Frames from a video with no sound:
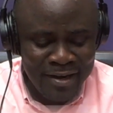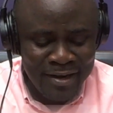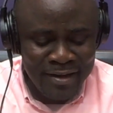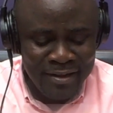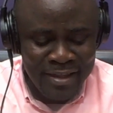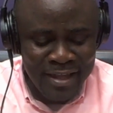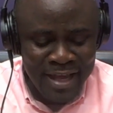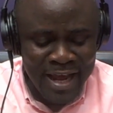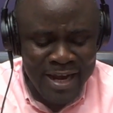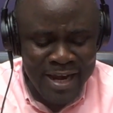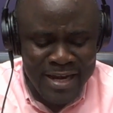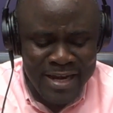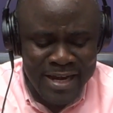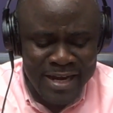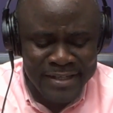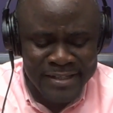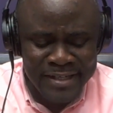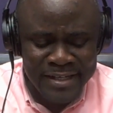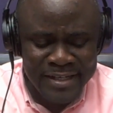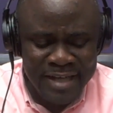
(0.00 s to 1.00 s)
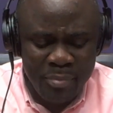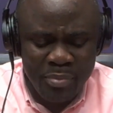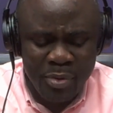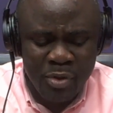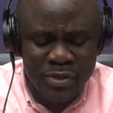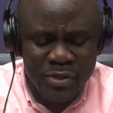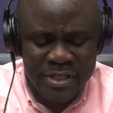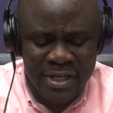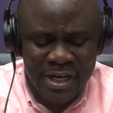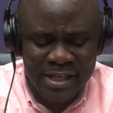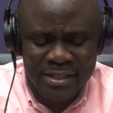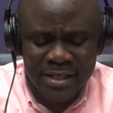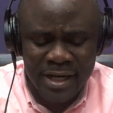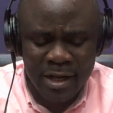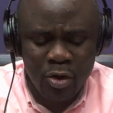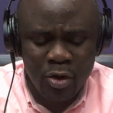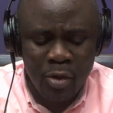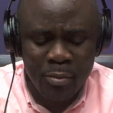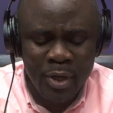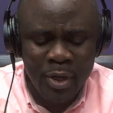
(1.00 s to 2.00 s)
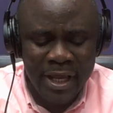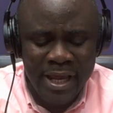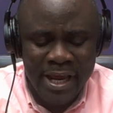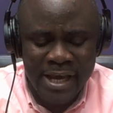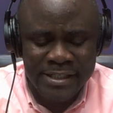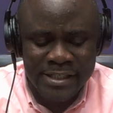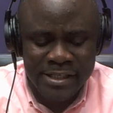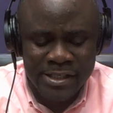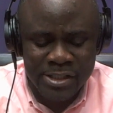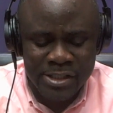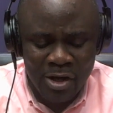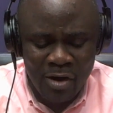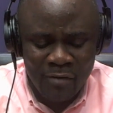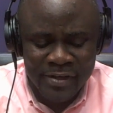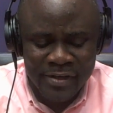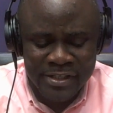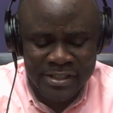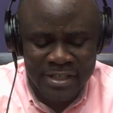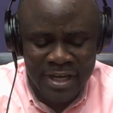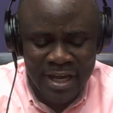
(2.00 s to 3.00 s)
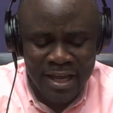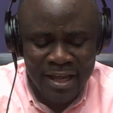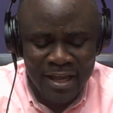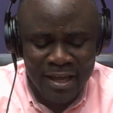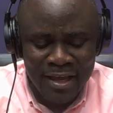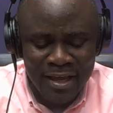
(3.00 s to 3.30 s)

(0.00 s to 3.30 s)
The NDC Deputy National Communications Officer.